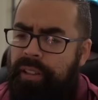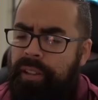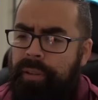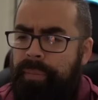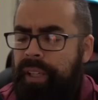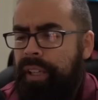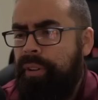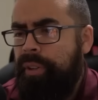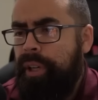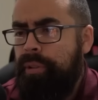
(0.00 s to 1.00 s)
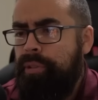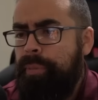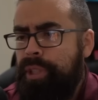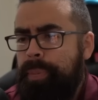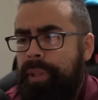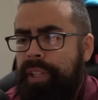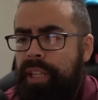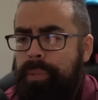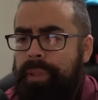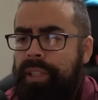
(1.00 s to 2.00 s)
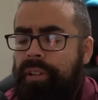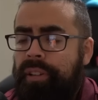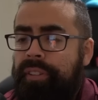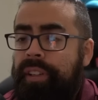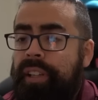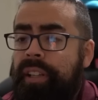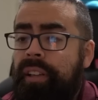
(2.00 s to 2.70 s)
And I don't care too much about the HP here on DD.